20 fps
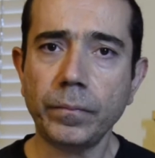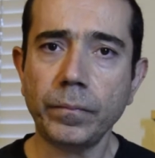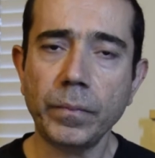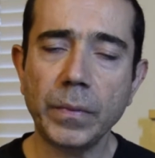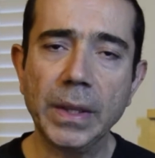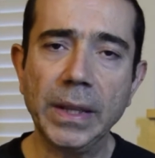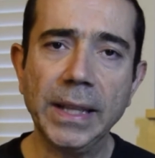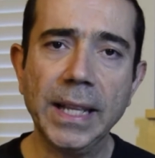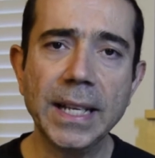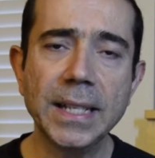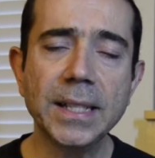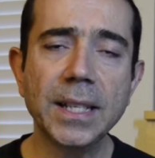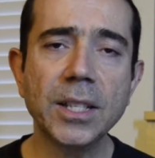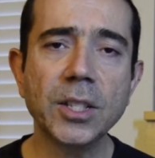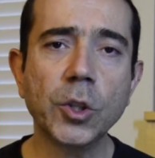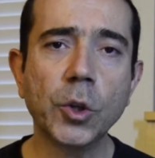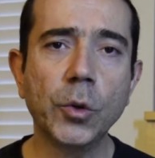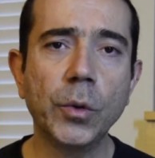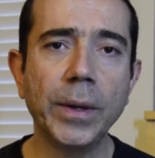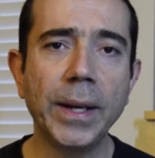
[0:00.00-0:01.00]
this is
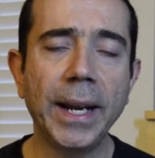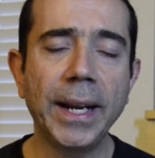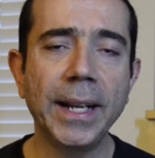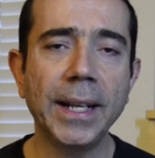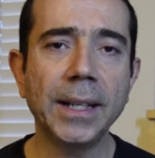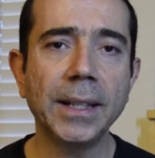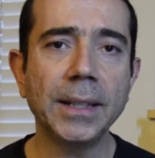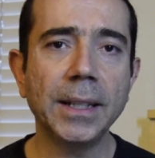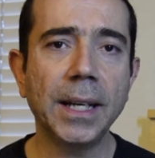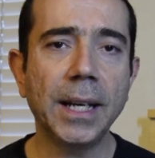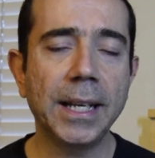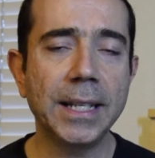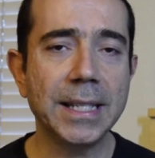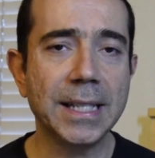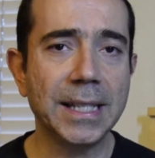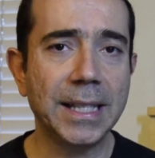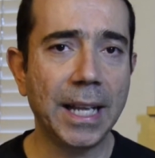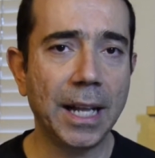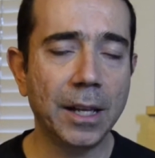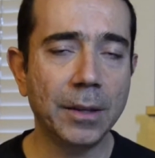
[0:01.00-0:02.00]
creating a
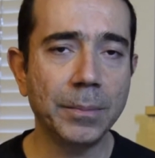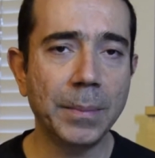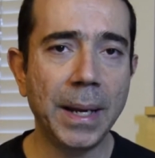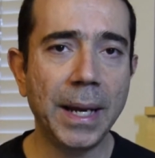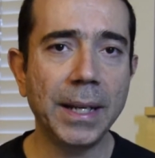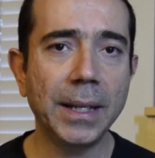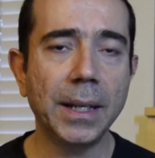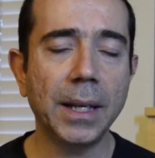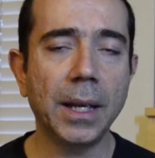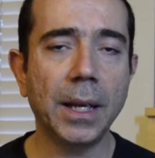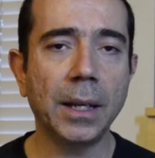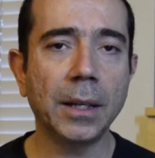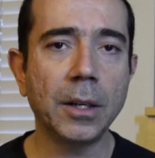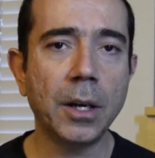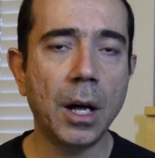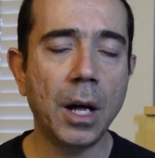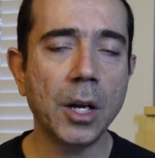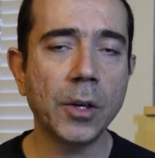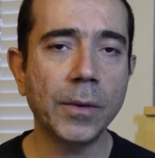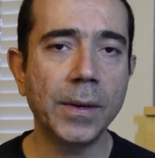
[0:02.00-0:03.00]
stalemate in
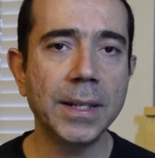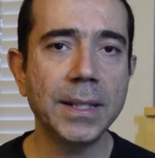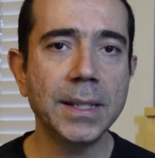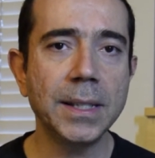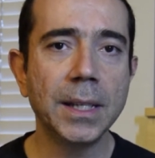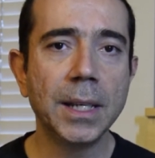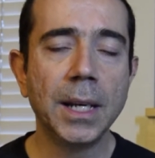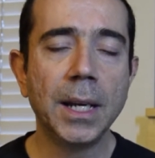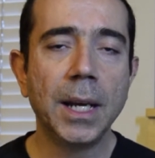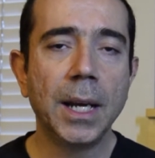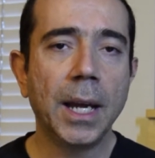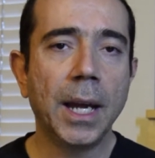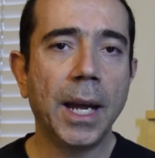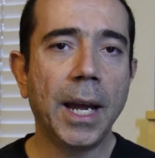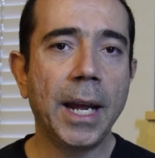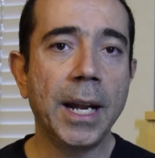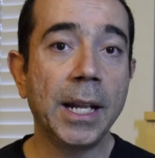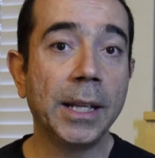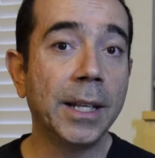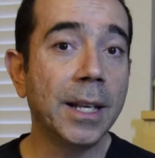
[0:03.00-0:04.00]
Congress.
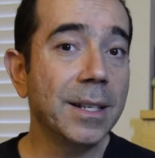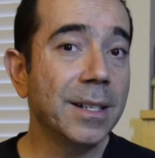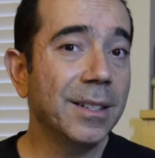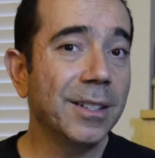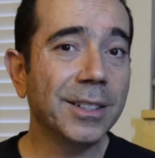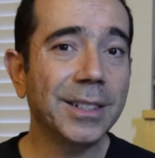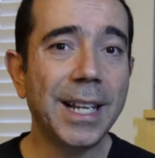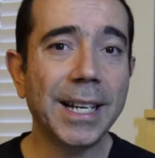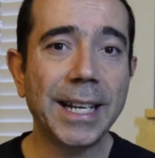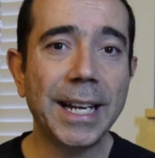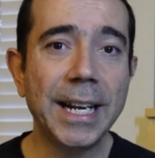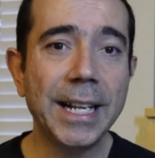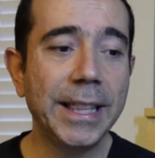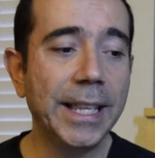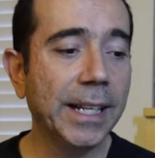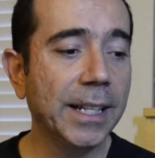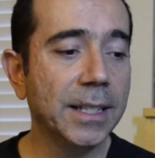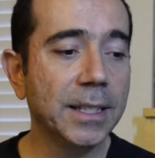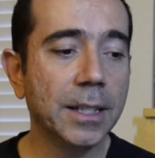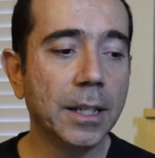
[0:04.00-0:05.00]
And it doesn't look like
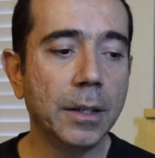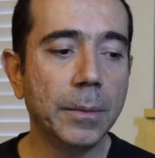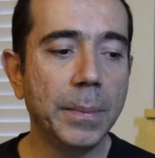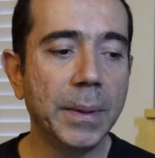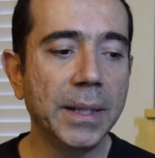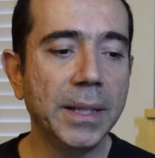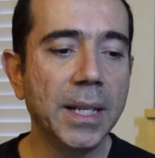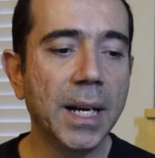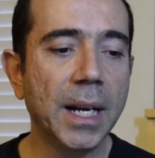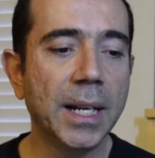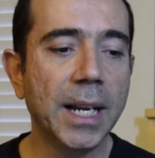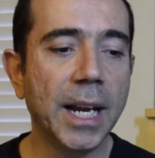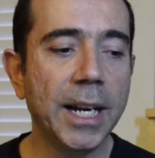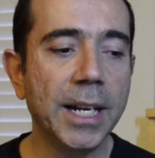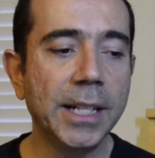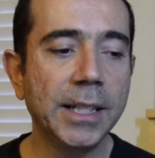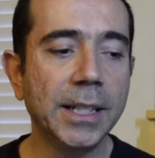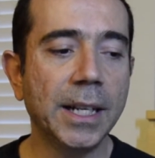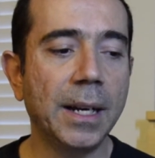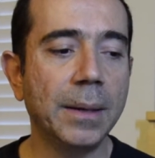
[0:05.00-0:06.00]
anything is going to be done
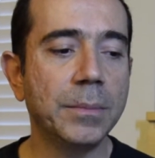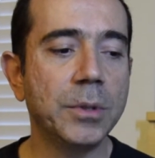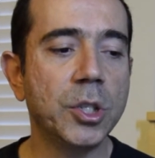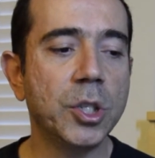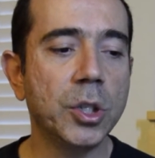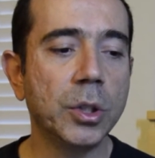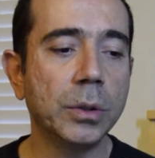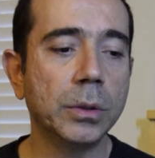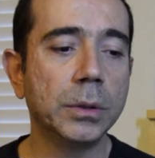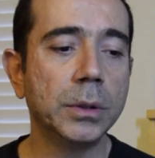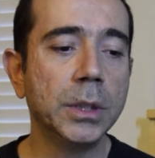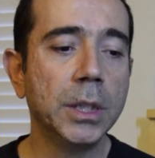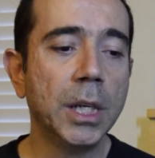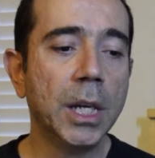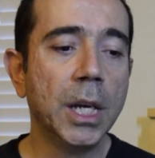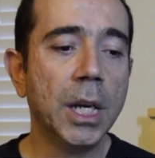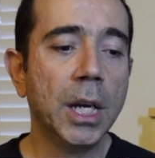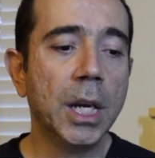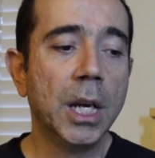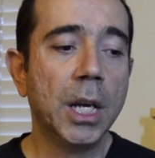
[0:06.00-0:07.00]
anytime soon.
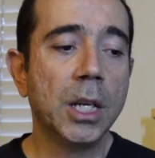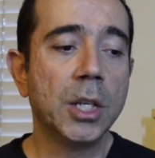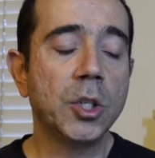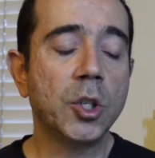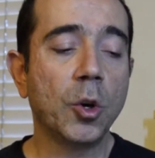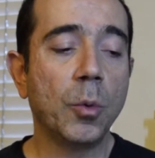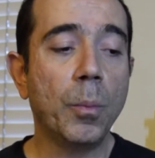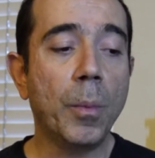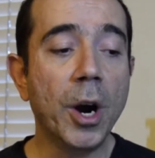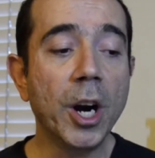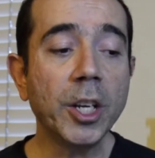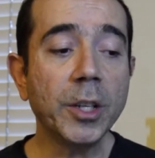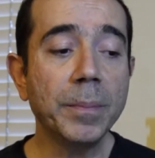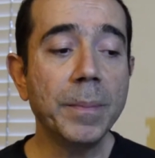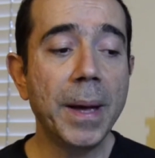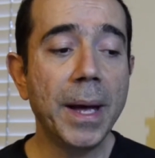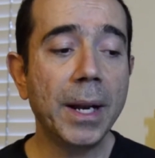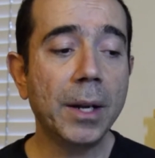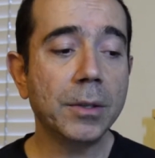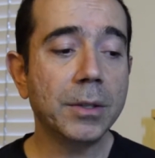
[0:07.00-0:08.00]
So Mark
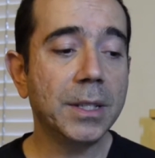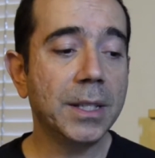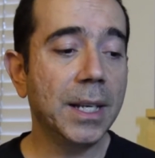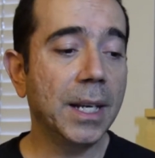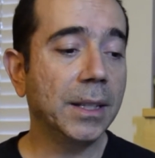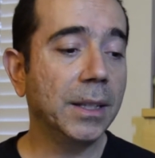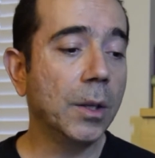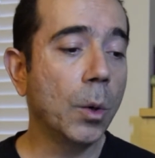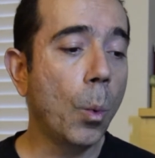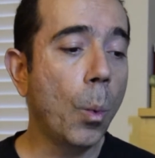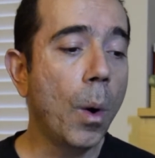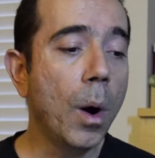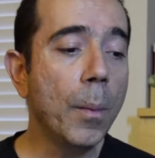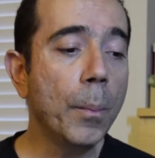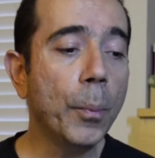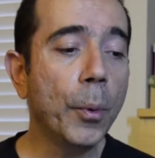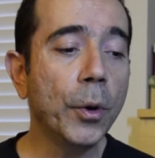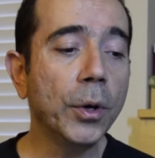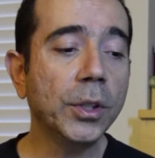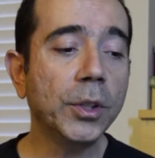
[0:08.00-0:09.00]
Meadows said the
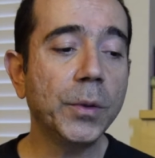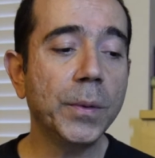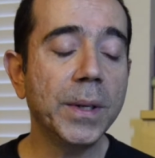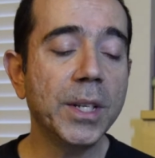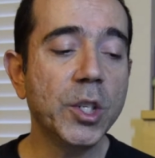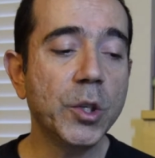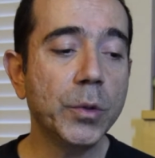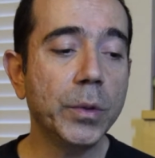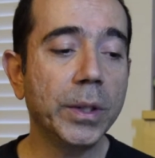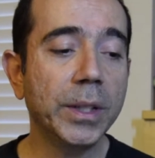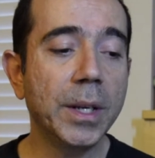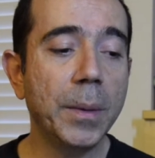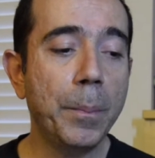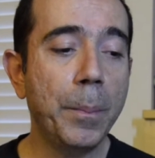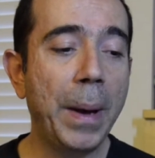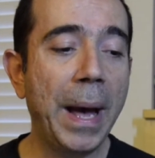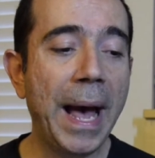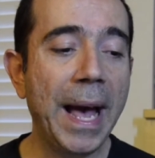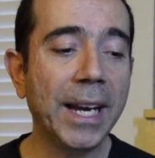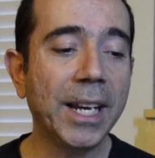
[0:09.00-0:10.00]
$1.3 trillion
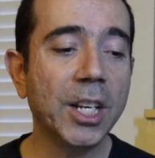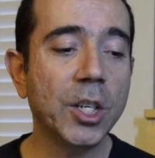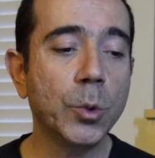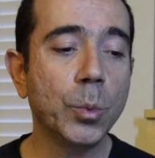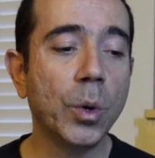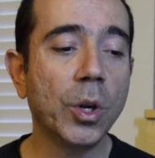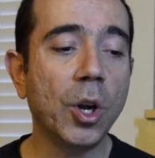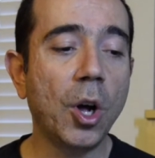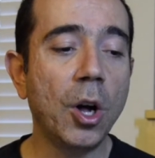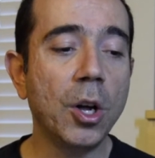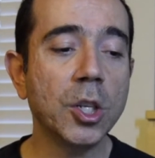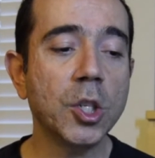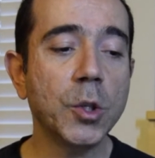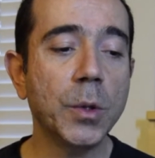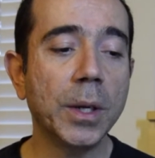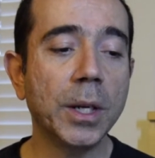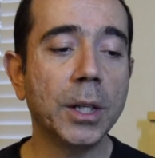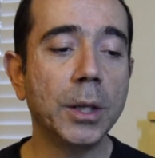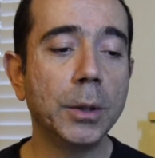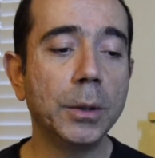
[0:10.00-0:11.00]
package would also
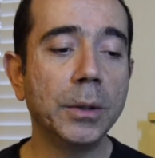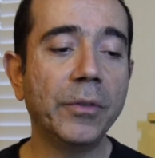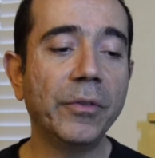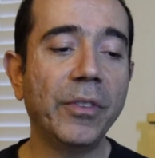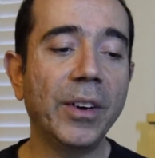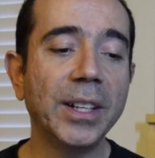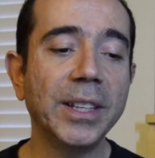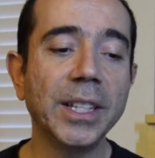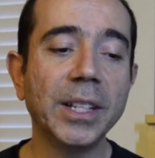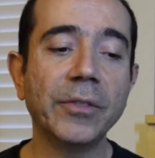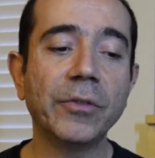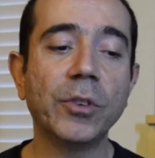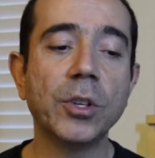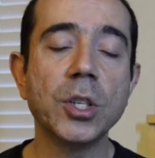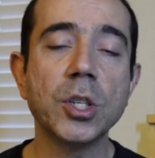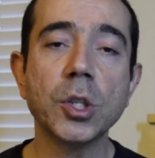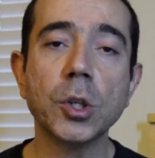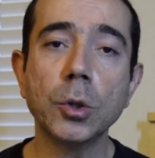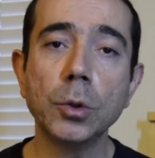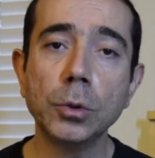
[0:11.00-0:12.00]
include funding for
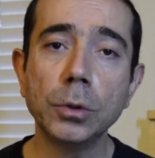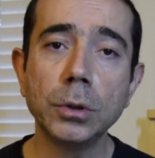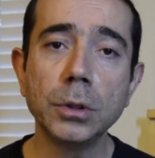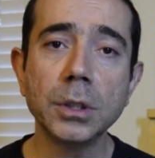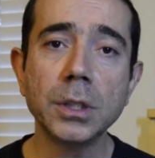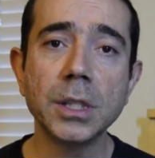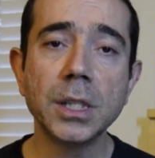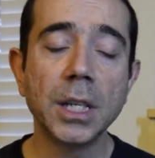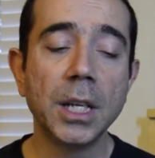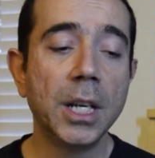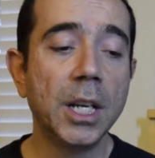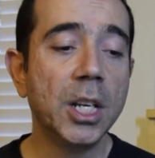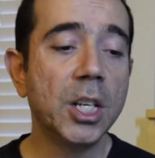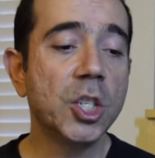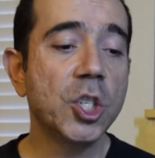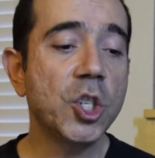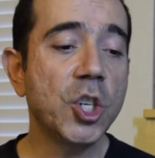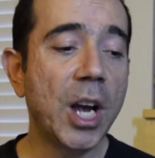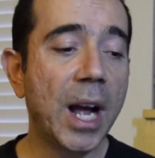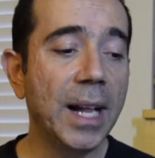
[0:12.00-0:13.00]
schools,
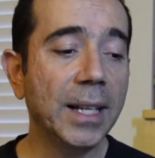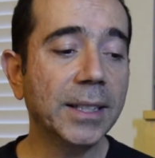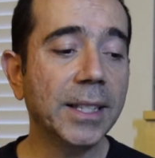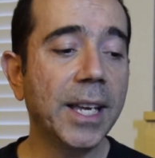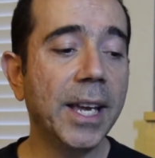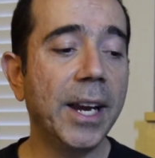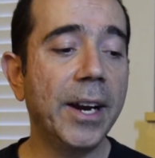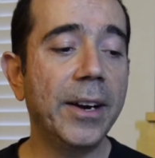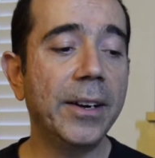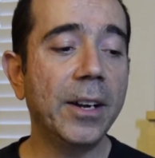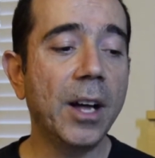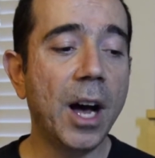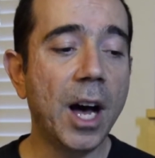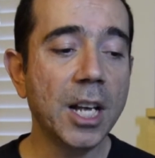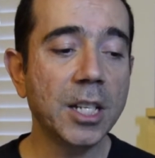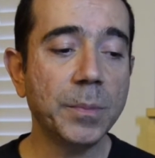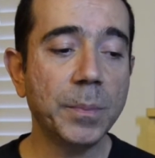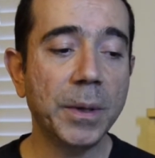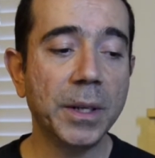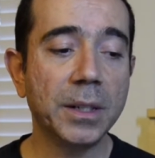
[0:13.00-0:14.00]
childcare, and
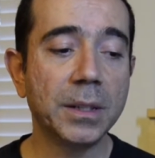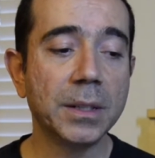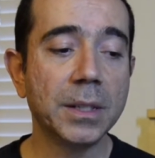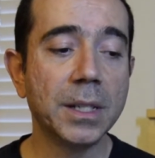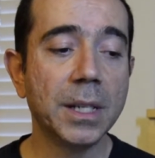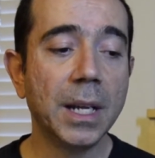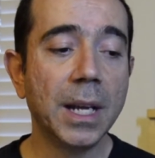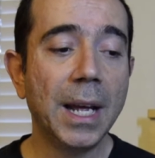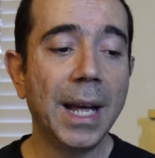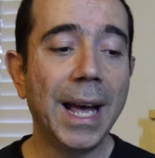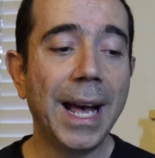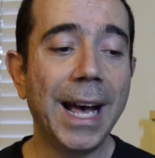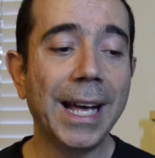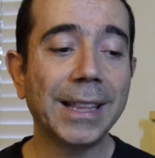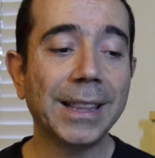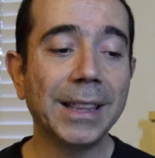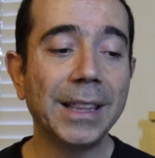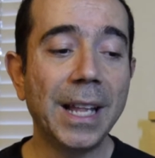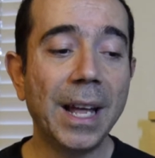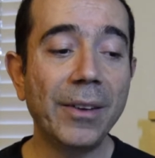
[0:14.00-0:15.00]
hospitals
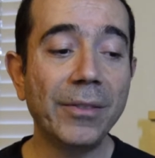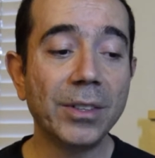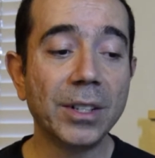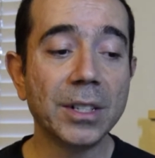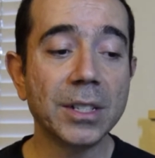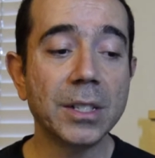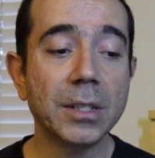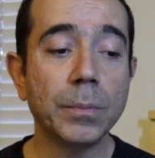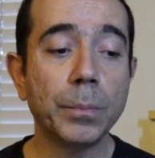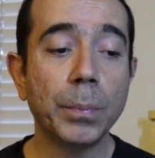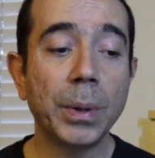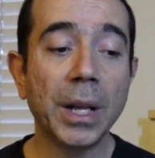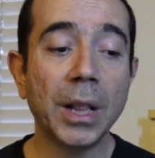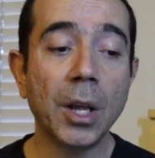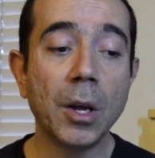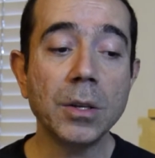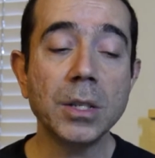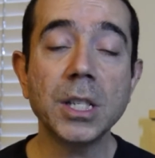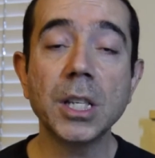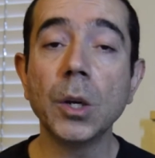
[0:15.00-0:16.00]
at levels
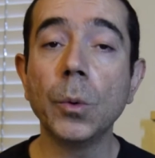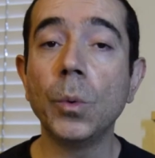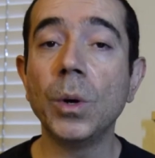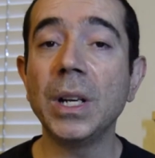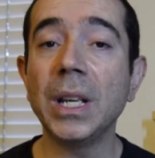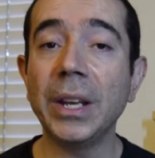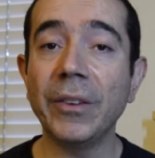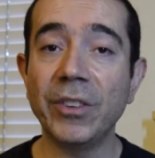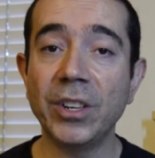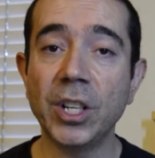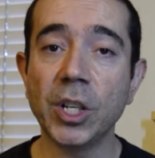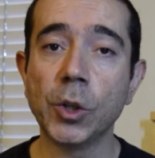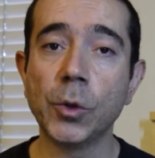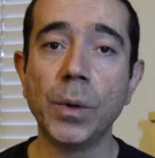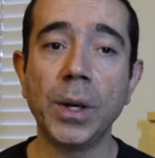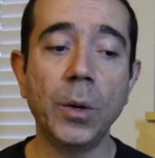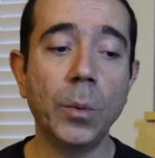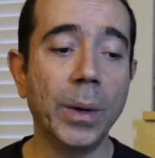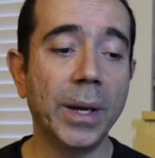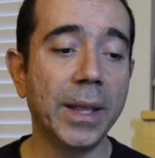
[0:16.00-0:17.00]
Pelosi would even
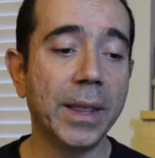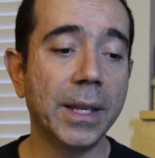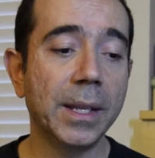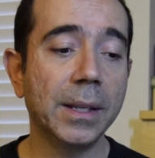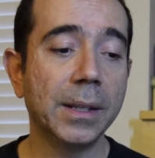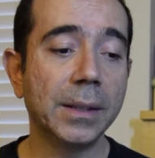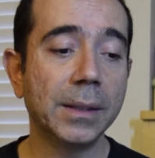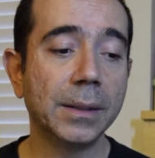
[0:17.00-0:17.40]
agree with.